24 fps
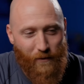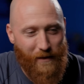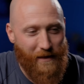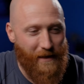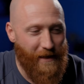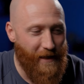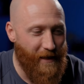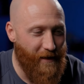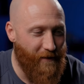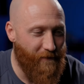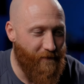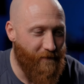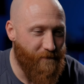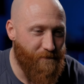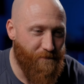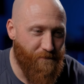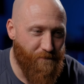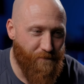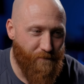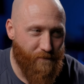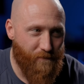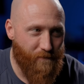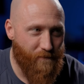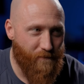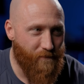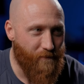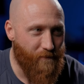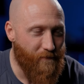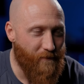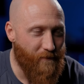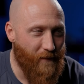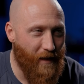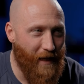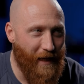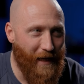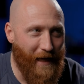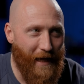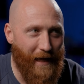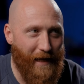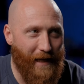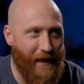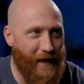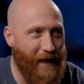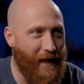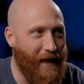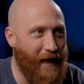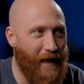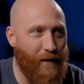we leave, and
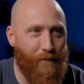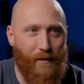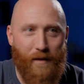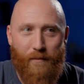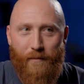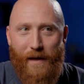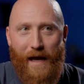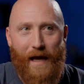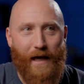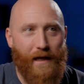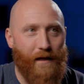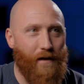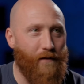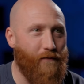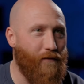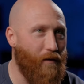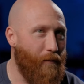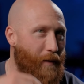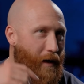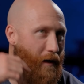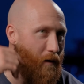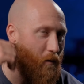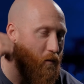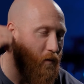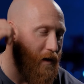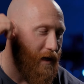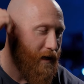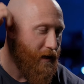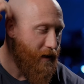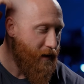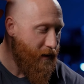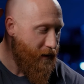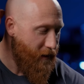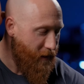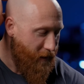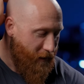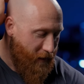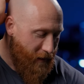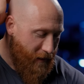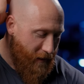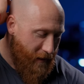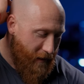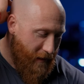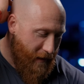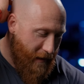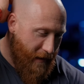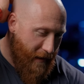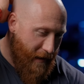I'd been back here for about a week,
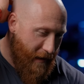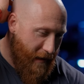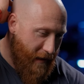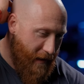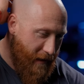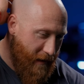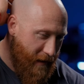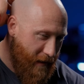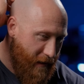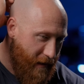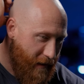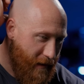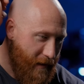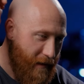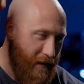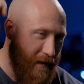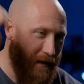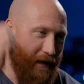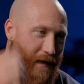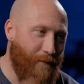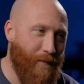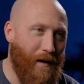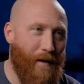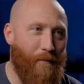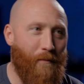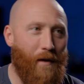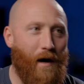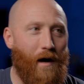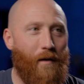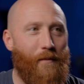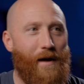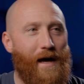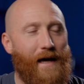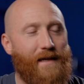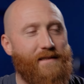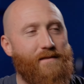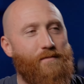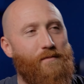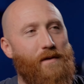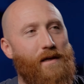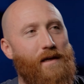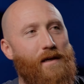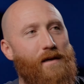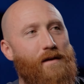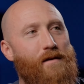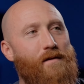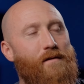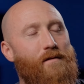and my mom asked
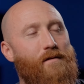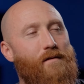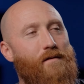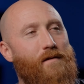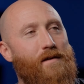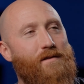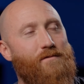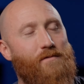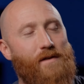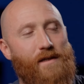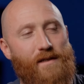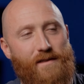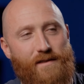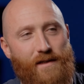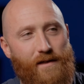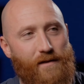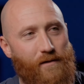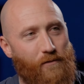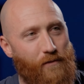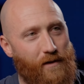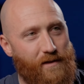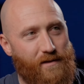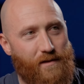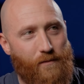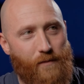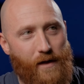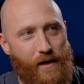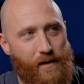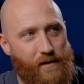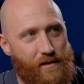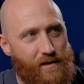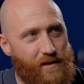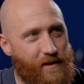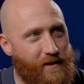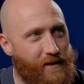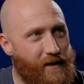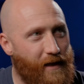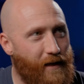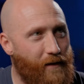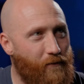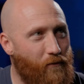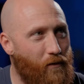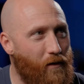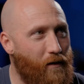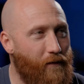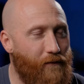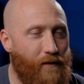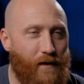me as we continue to run some errands, she's like,
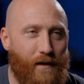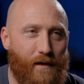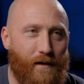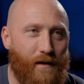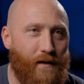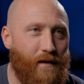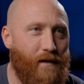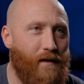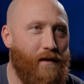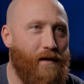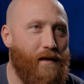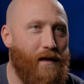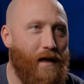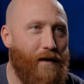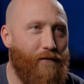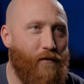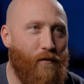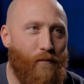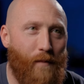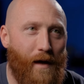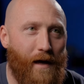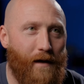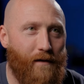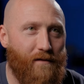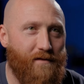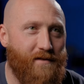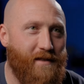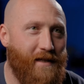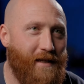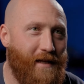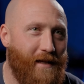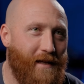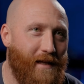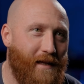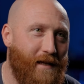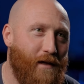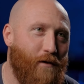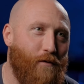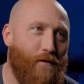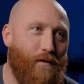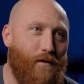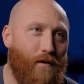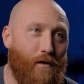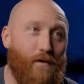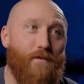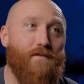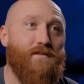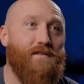well, have you met or seen any cute
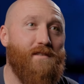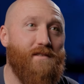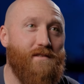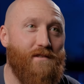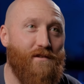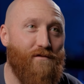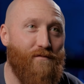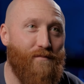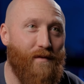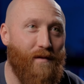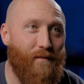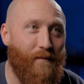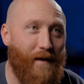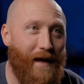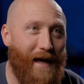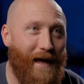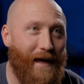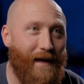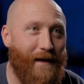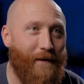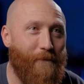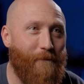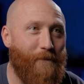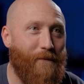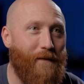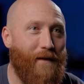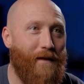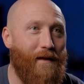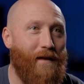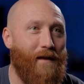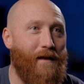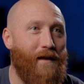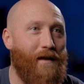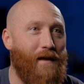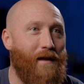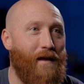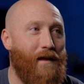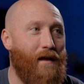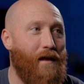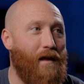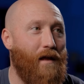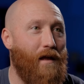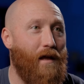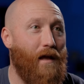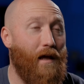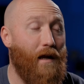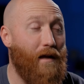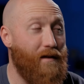girls since you've been back?
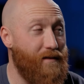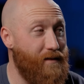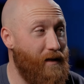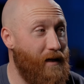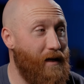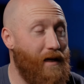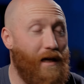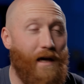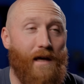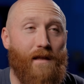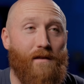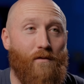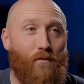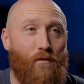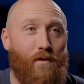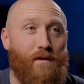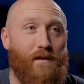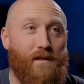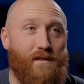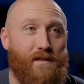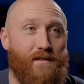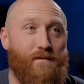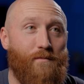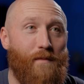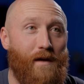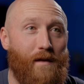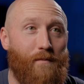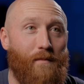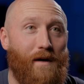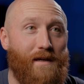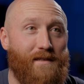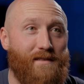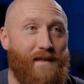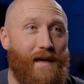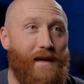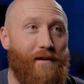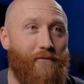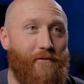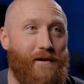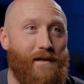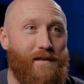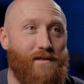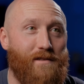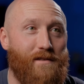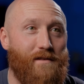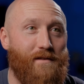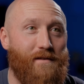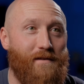And I was like, yeah, the one that just made my
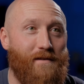sandwich.